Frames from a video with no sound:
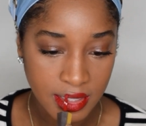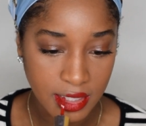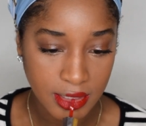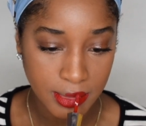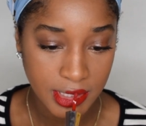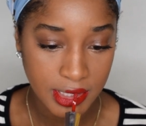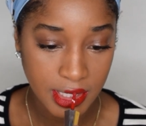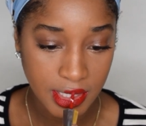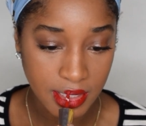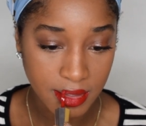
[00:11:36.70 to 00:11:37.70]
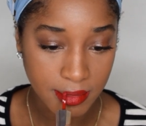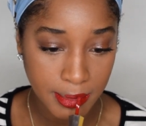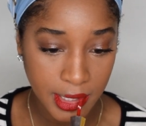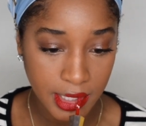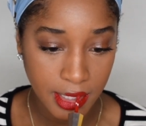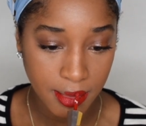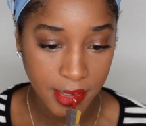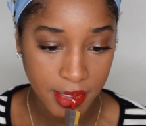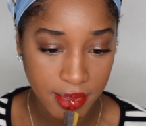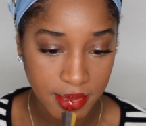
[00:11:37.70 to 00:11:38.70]
Cause when Stunna Lip Paint came
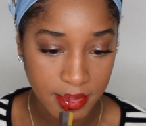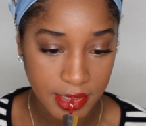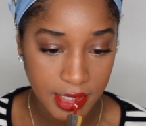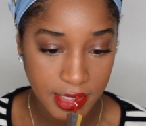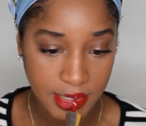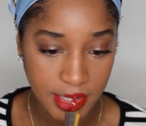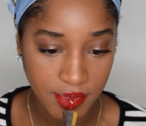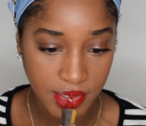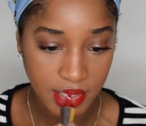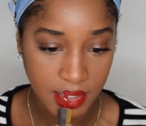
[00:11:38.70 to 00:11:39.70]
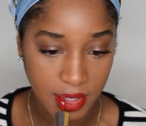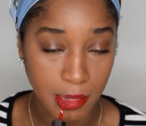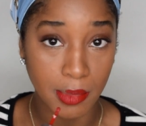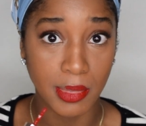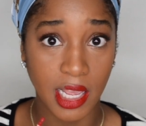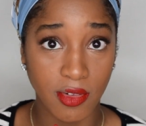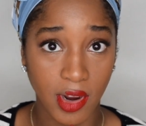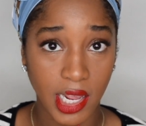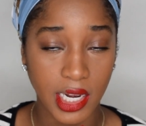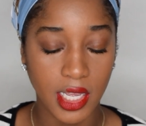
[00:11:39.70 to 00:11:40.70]
out on Black
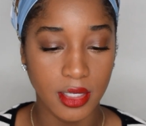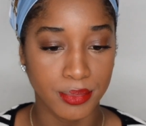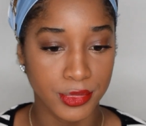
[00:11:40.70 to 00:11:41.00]
Friday,